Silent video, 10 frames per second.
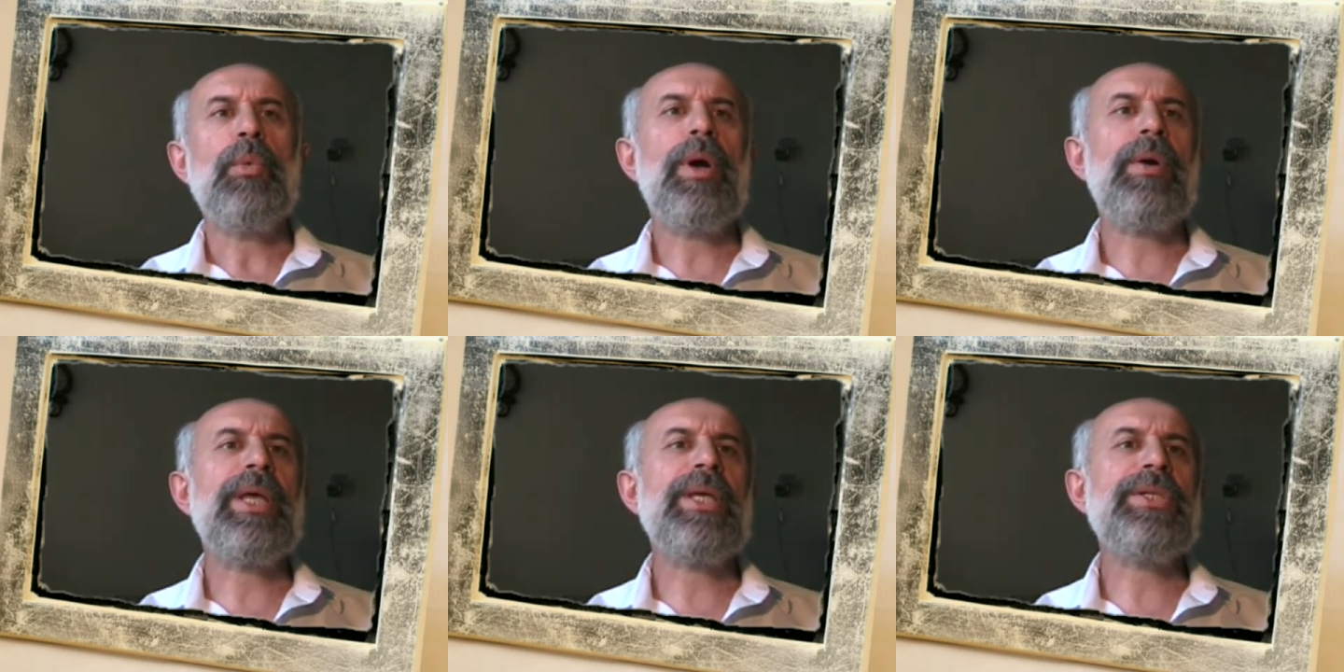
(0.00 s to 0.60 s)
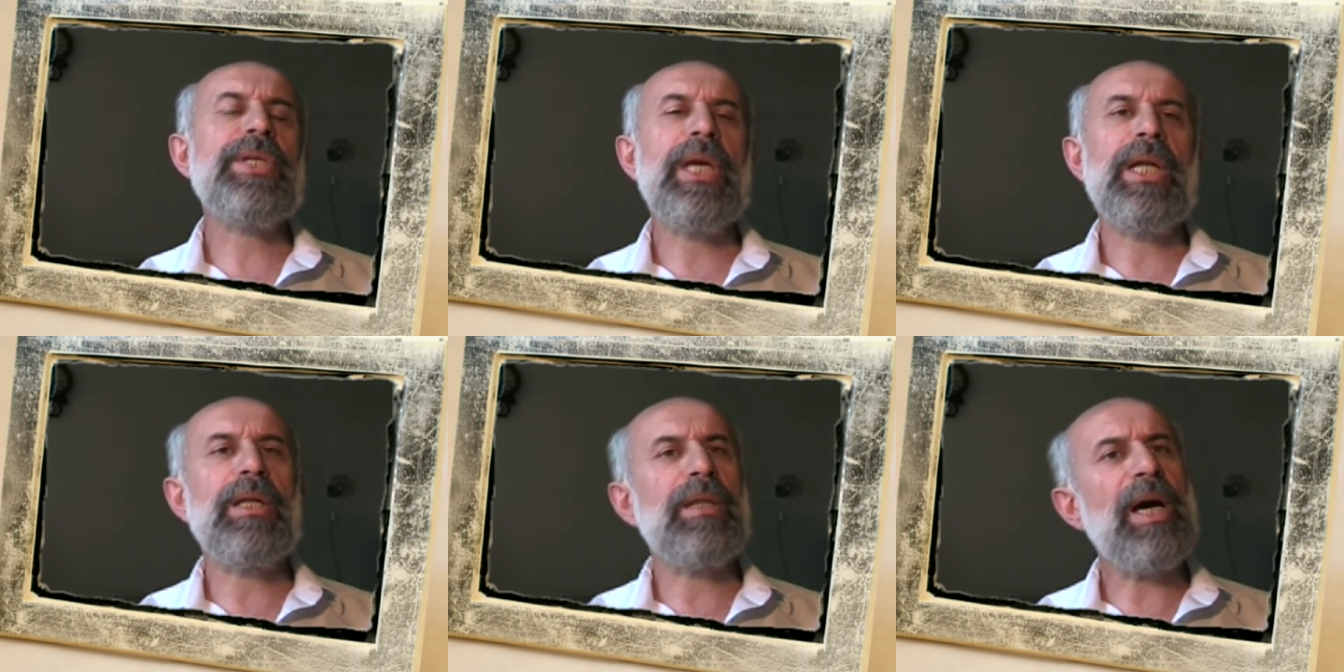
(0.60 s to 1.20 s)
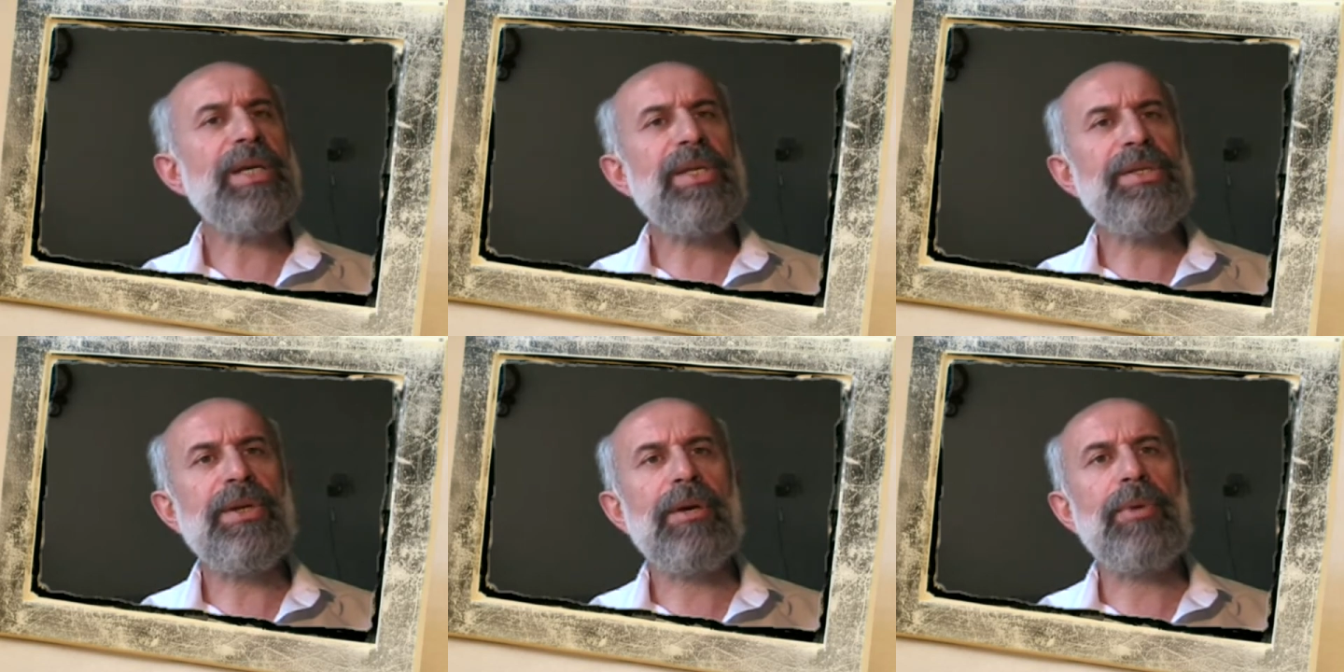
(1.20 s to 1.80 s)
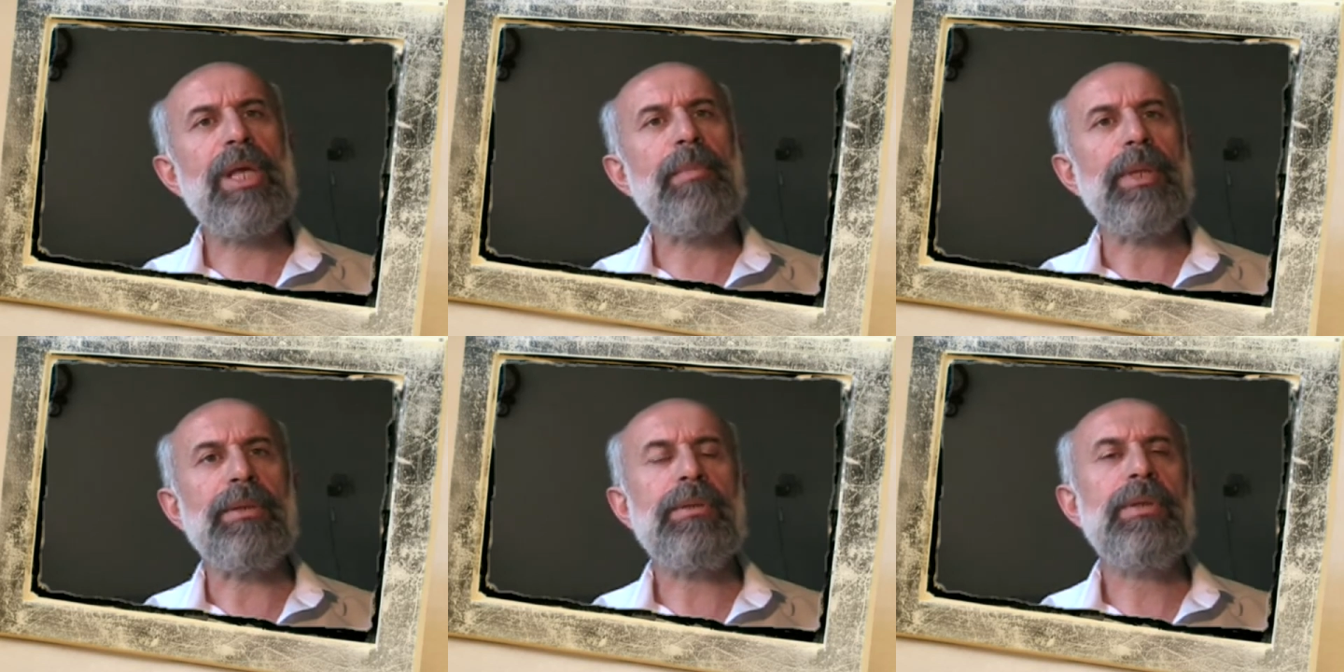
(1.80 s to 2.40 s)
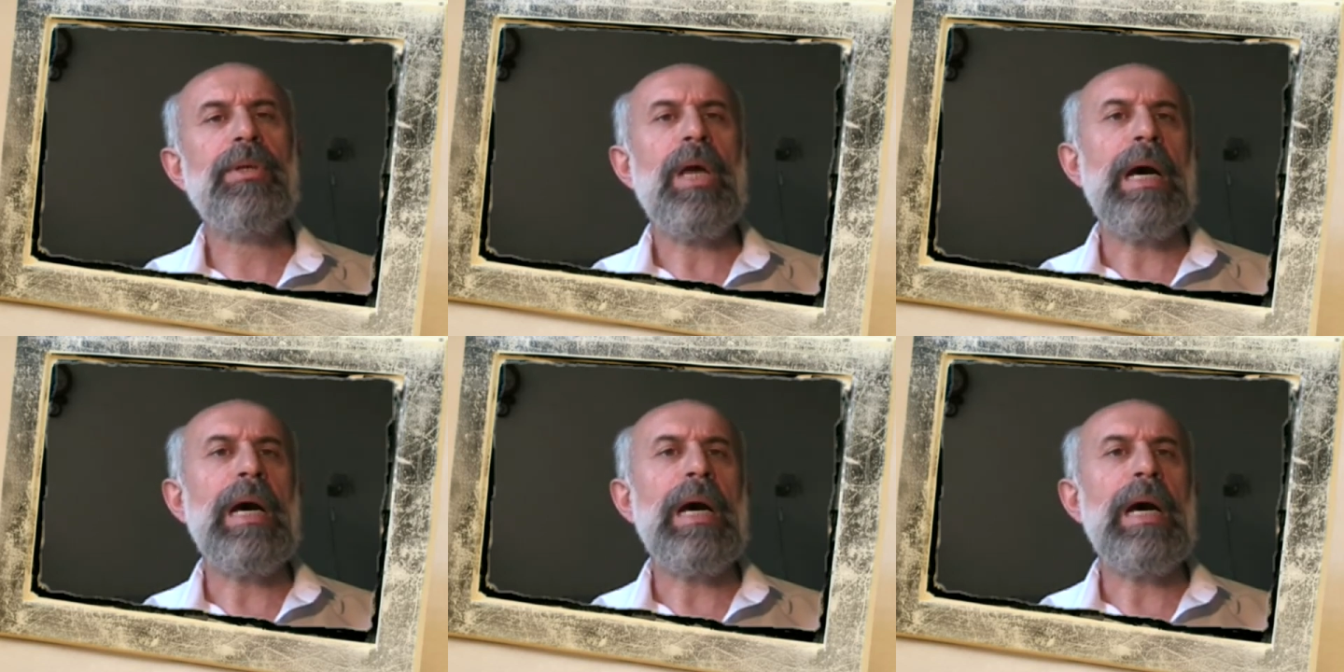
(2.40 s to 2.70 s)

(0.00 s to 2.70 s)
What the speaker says: Whereas in a license agreement,